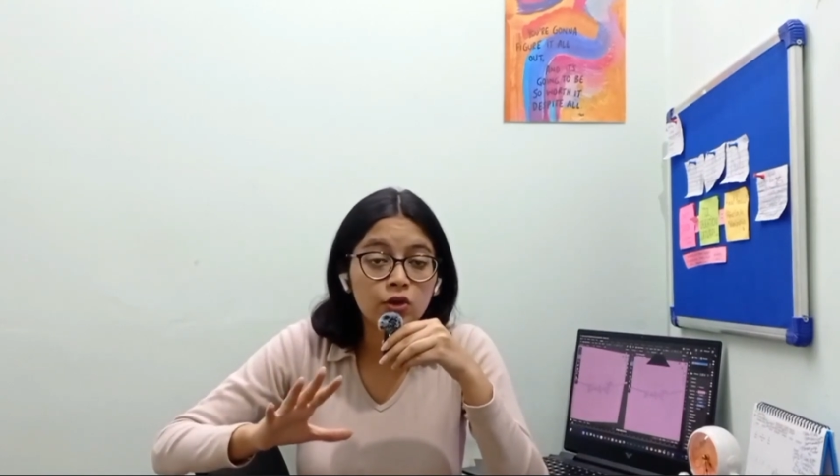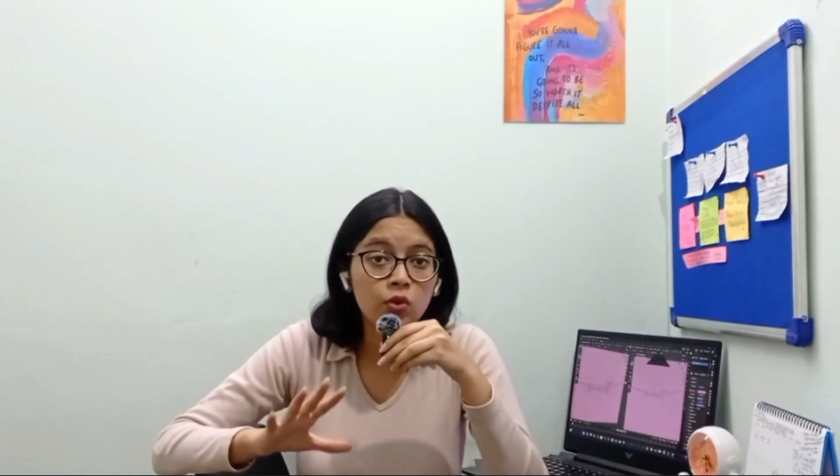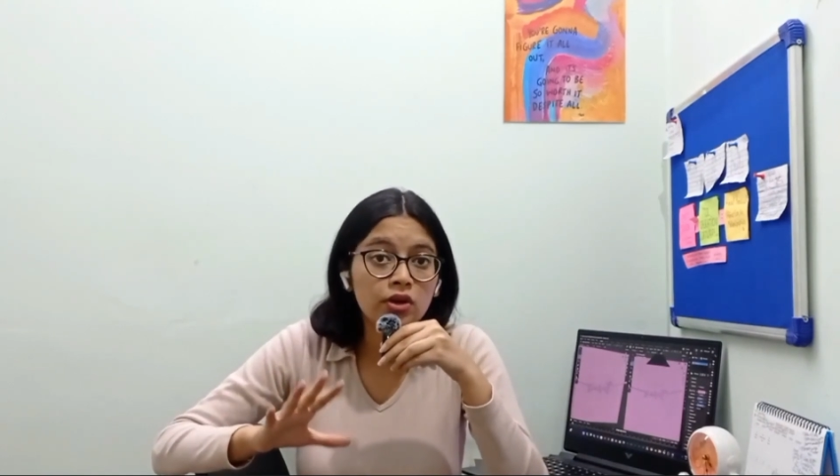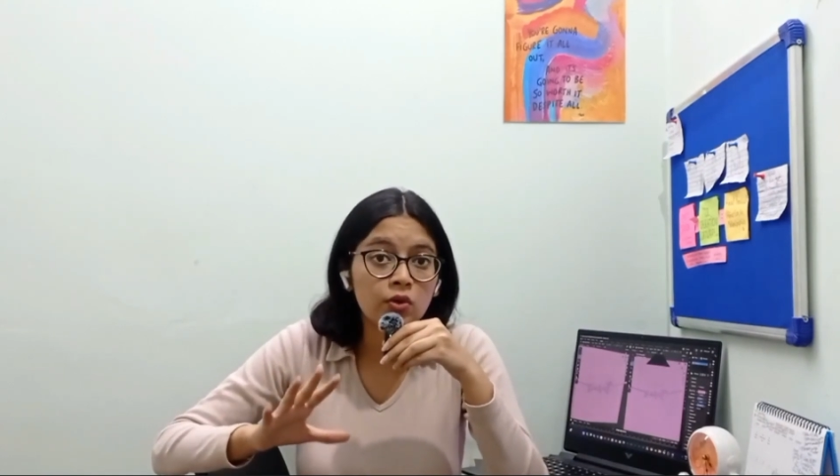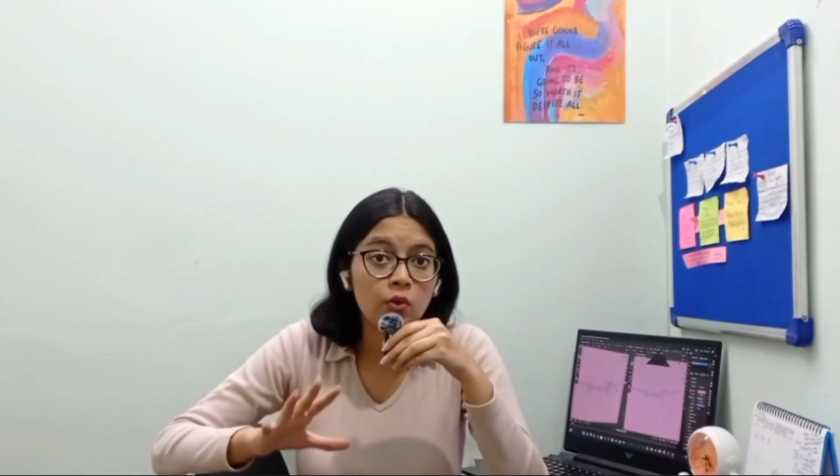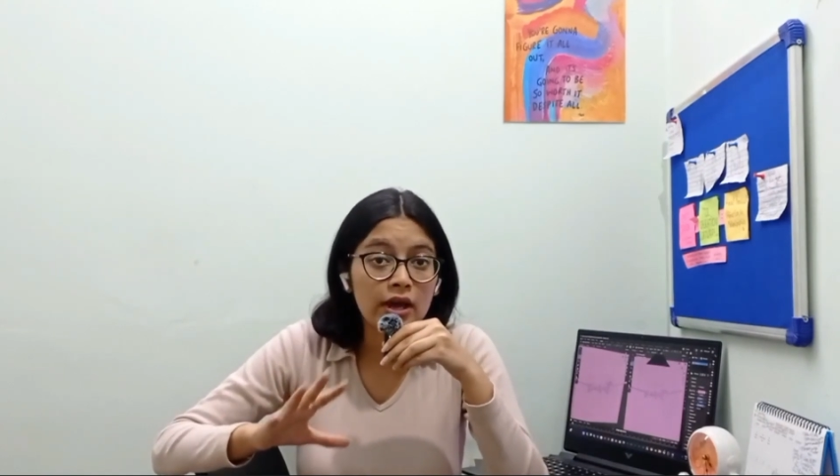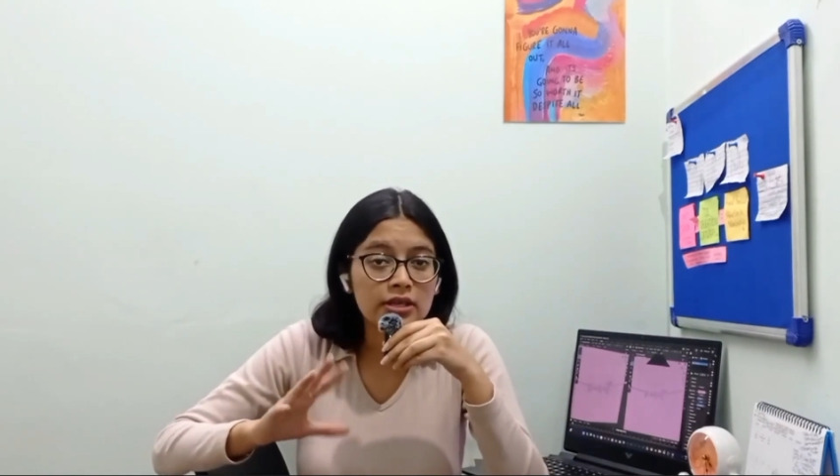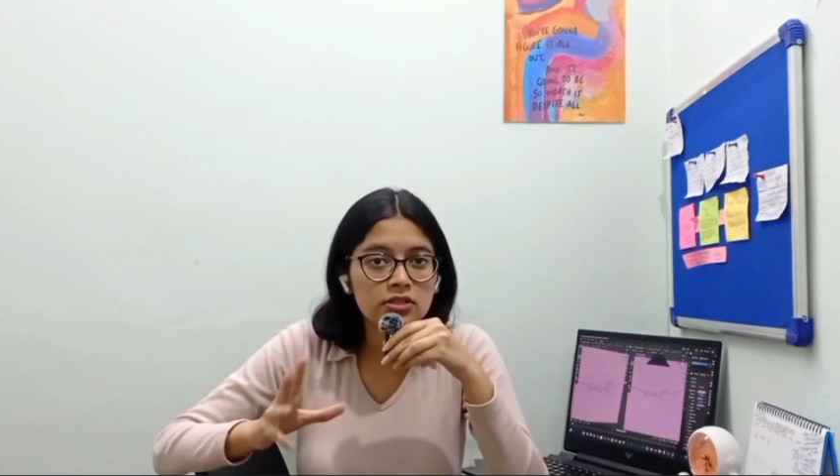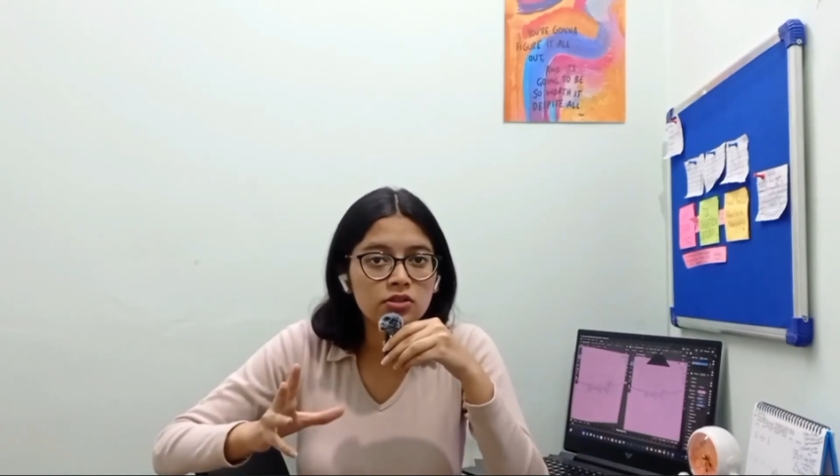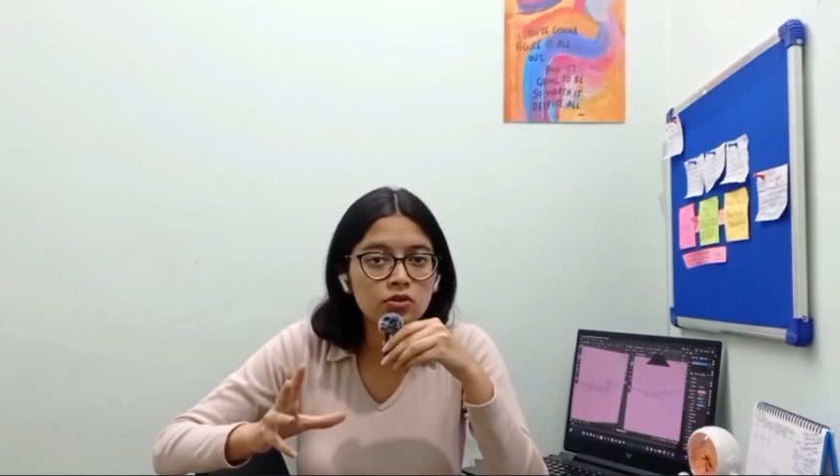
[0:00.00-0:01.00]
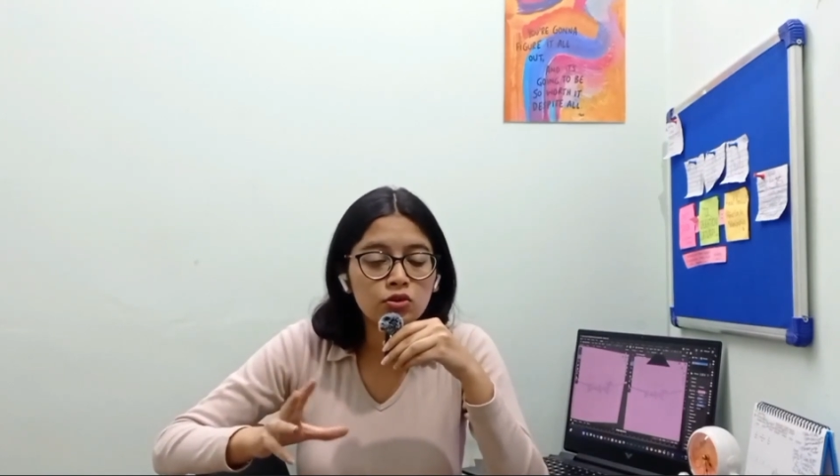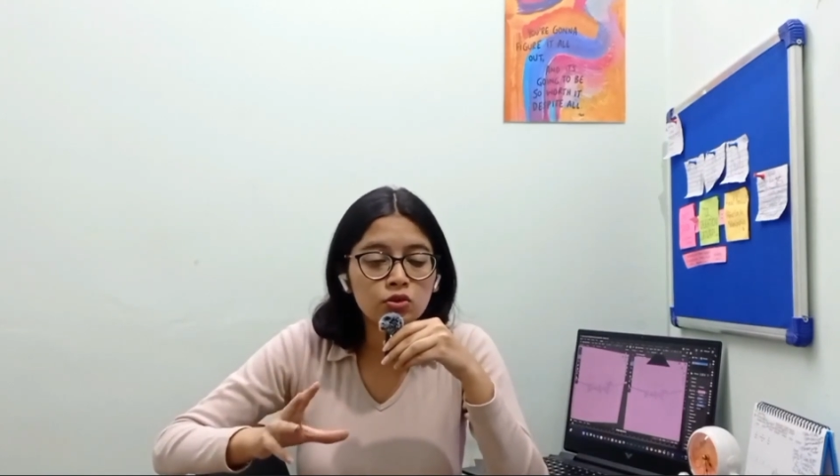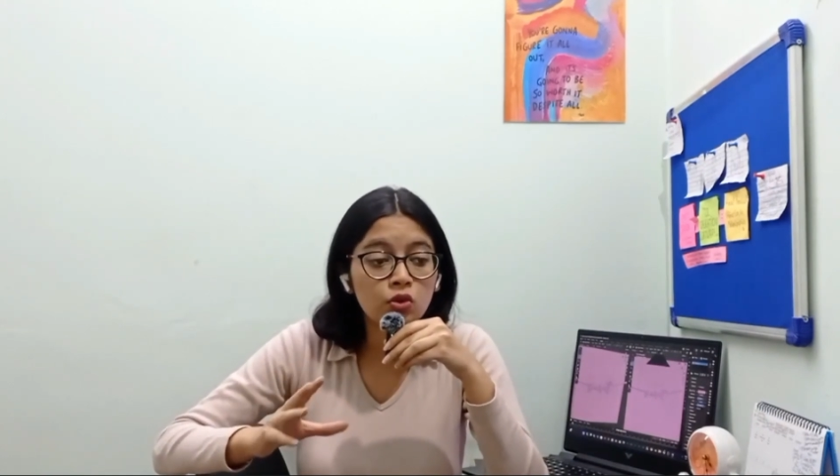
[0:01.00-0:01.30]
I don't advise you